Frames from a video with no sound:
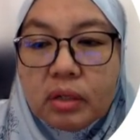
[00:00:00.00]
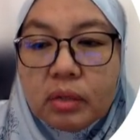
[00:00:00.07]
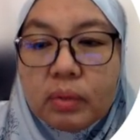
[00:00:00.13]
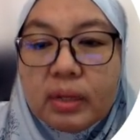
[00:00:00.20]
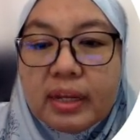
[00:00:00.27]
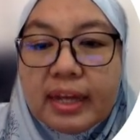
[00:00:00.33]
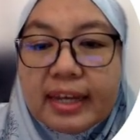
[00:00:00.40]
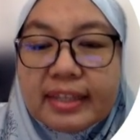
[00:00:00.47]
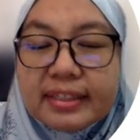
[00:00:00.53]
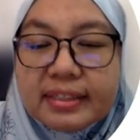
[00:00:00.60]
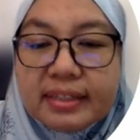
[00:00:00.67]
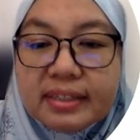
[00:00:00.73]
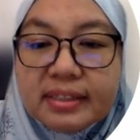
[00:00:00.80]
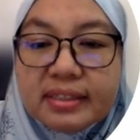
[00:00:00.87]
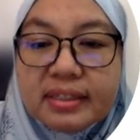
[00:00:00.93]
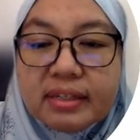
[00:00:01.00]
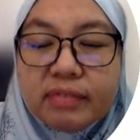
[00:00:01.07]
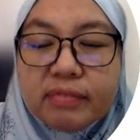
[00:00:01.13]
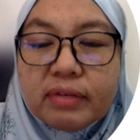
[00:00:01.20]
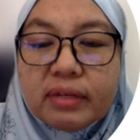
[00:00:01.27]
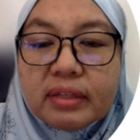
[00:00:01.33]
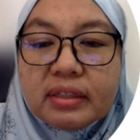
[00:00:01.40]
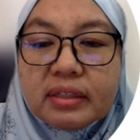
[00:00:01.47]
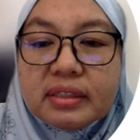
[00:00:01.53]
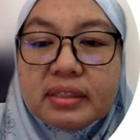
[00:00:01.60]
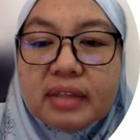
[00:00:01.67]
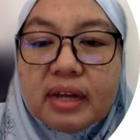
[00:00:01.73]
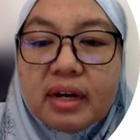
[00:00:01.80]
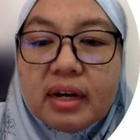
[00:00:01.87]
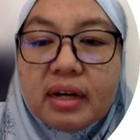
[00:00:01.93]
while extrinsic factors
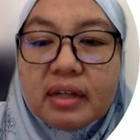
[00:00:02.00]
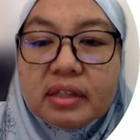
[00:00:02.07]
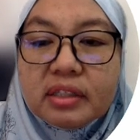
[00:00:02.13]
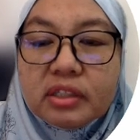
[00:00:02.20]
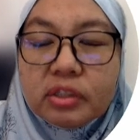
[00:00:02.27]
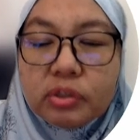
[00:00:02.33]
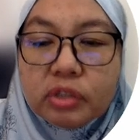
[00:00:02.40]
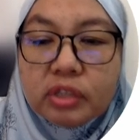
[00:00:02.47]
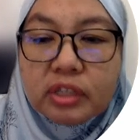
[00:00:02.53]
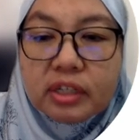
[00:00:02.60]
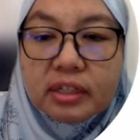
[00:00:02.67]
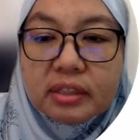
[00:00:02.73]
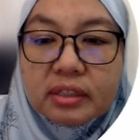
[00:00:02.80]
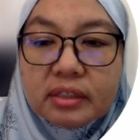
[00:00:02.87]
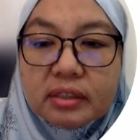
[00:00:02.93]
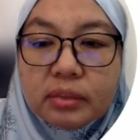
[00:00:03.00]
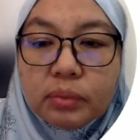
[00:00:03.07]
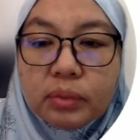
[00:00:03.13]
are associated